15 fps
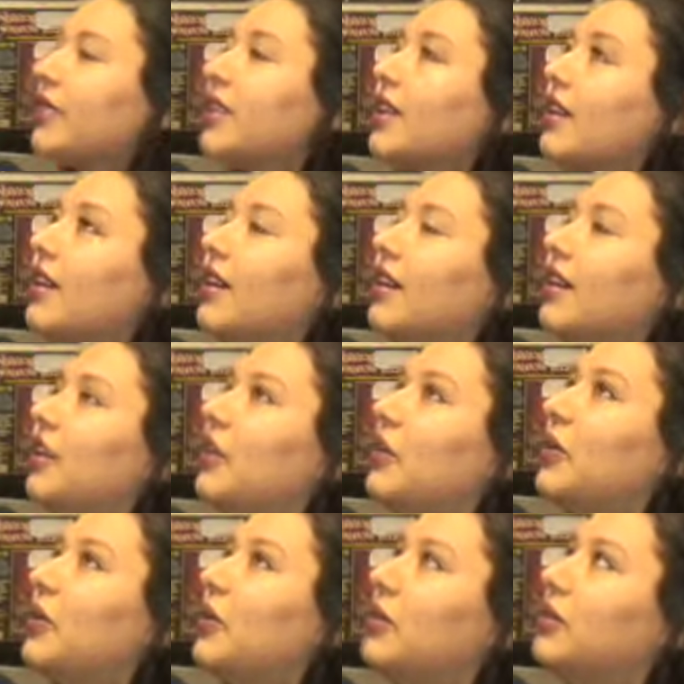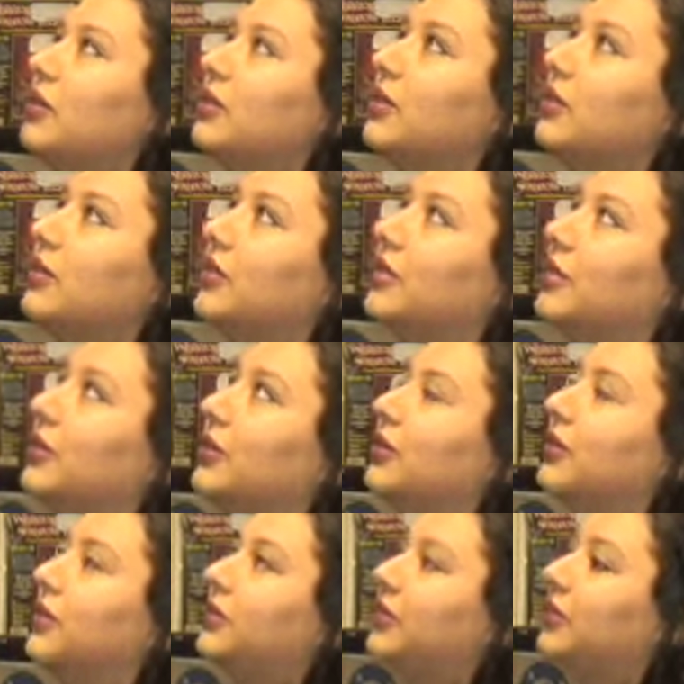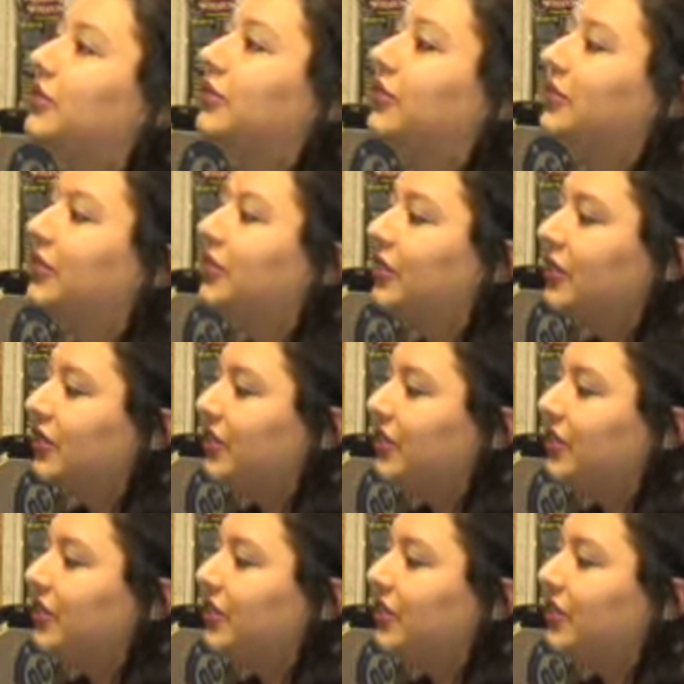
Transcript: No words are spoken by the person on screen.